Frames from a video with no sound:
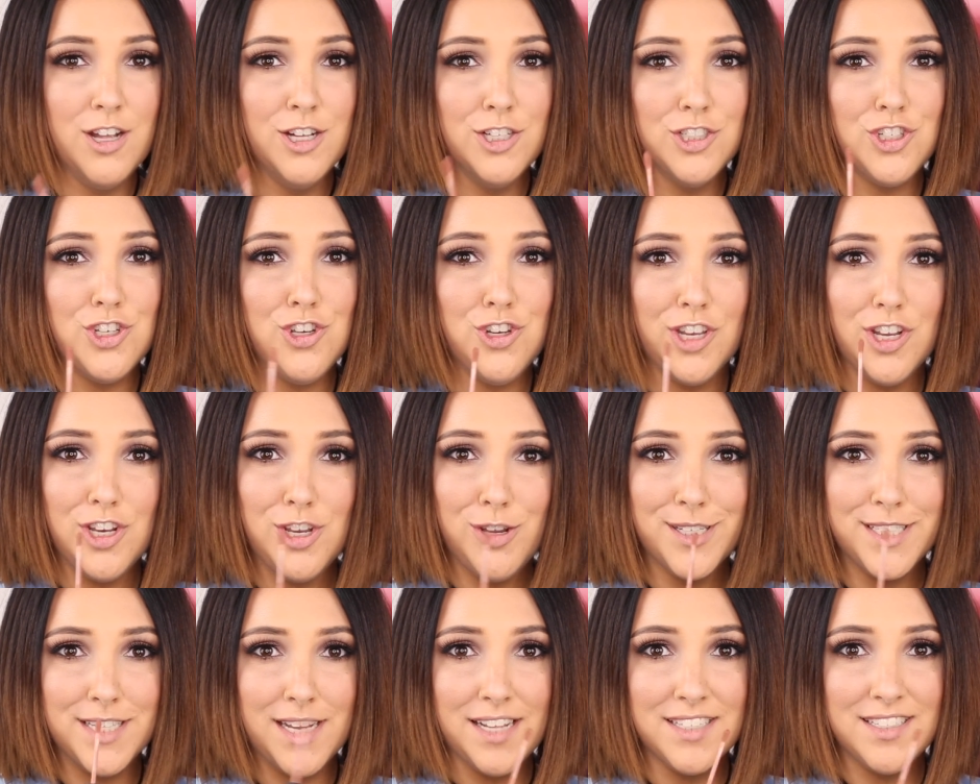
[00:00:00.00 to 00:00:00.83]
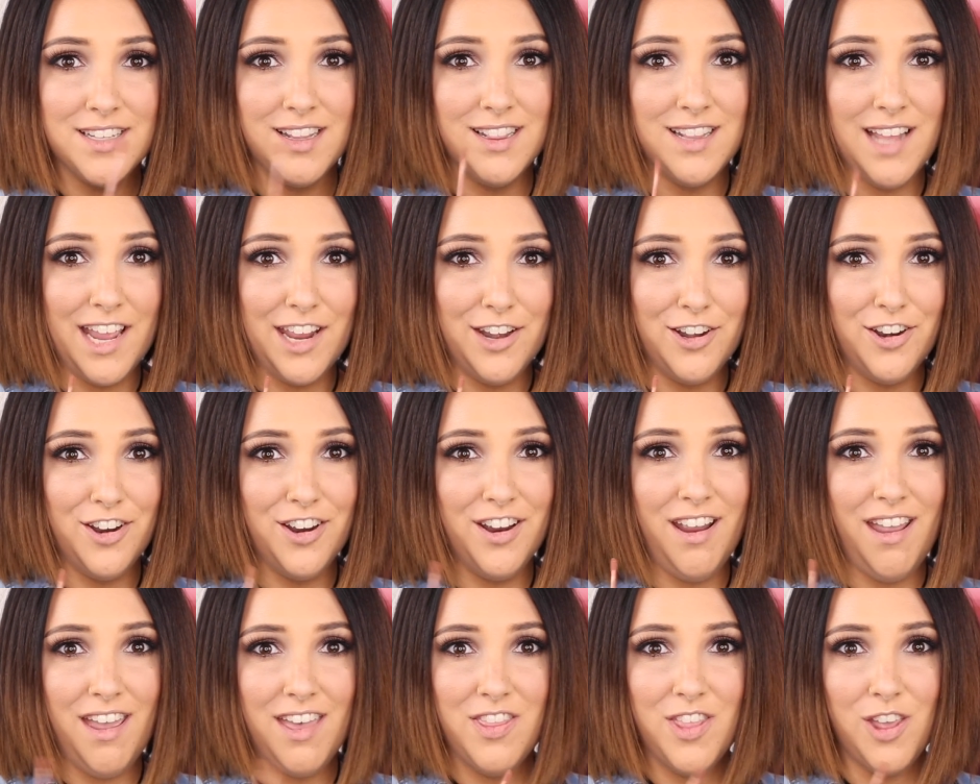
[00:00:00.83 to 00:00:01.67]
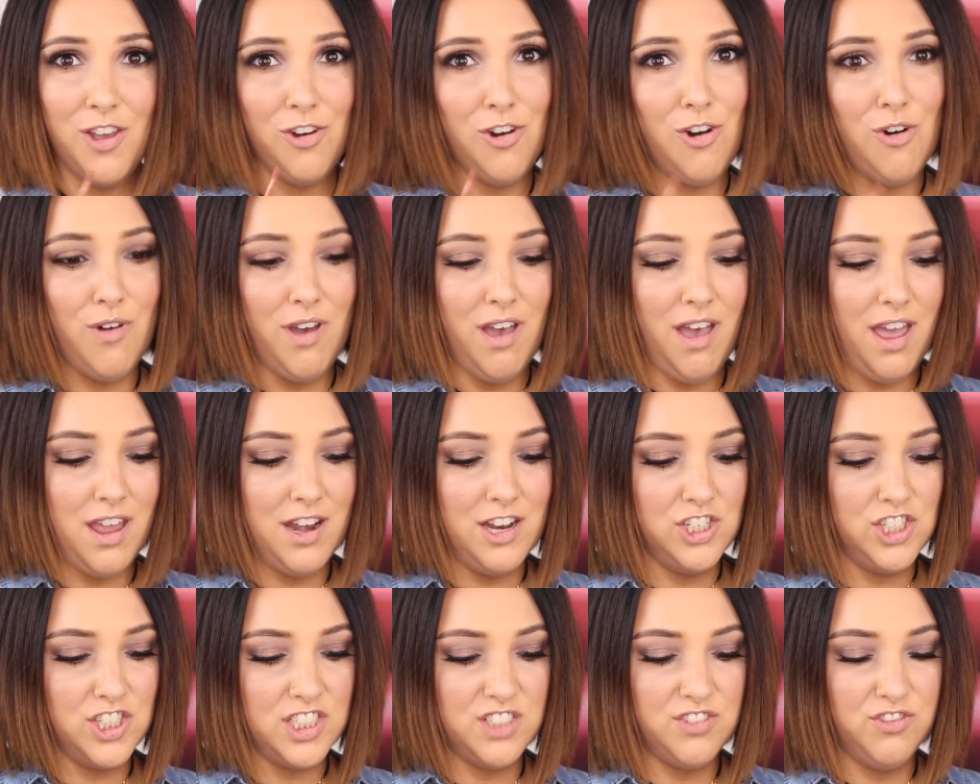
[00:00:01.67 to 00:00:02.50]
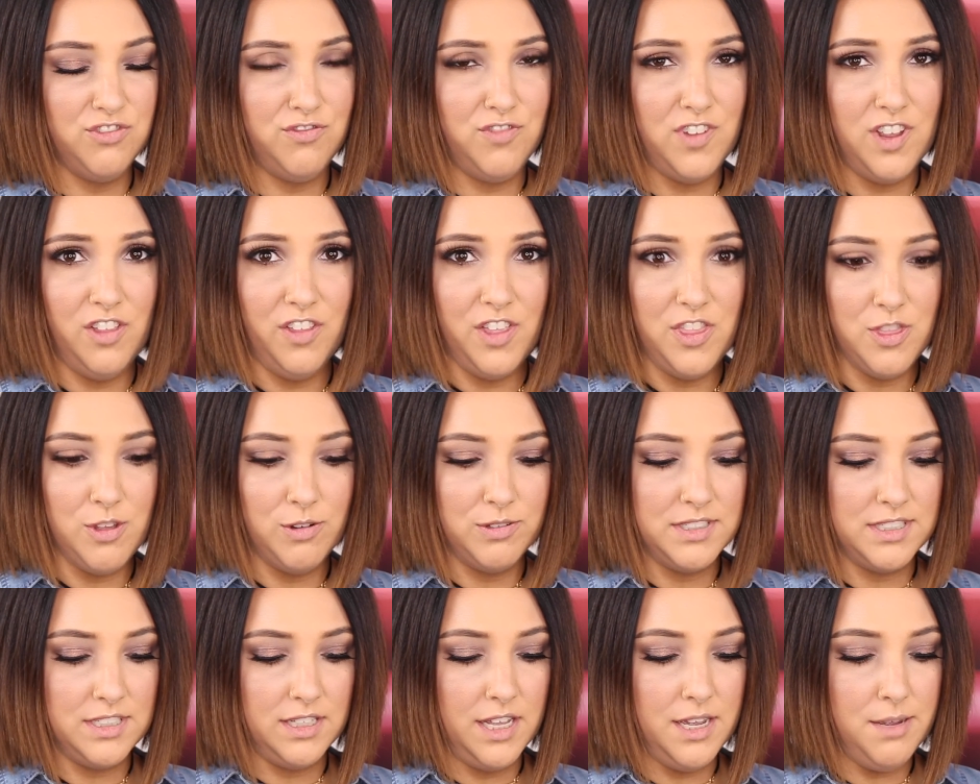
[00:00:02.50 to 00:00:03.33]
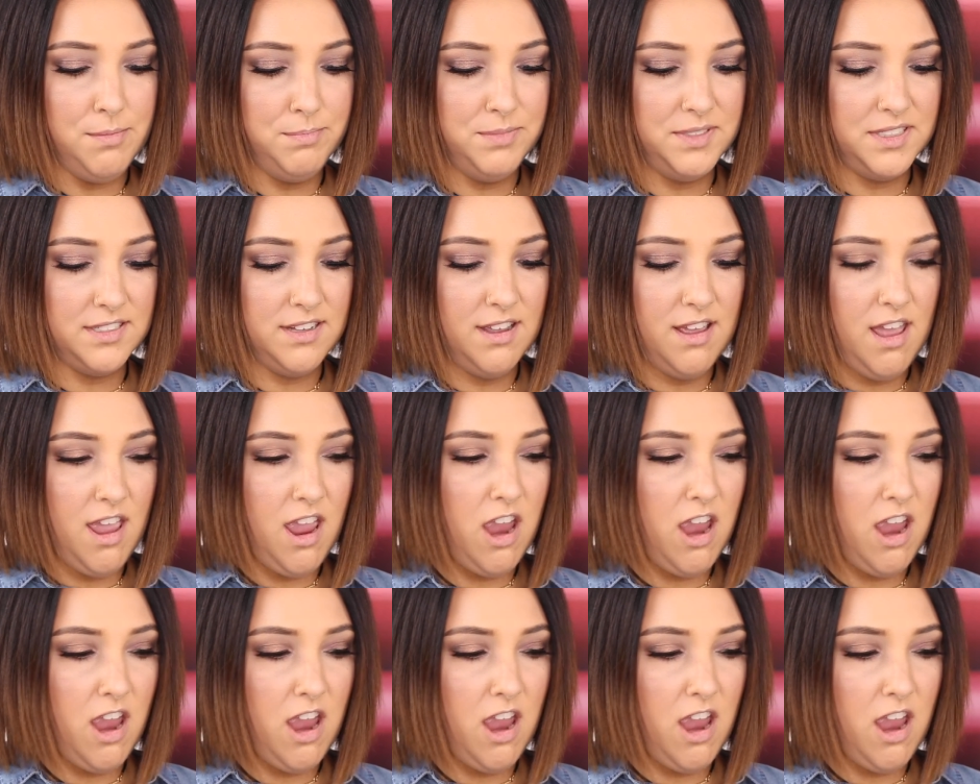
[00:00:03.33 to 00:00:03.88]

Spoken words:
so you can use it as a liner and then go ahead and just fill in those lips.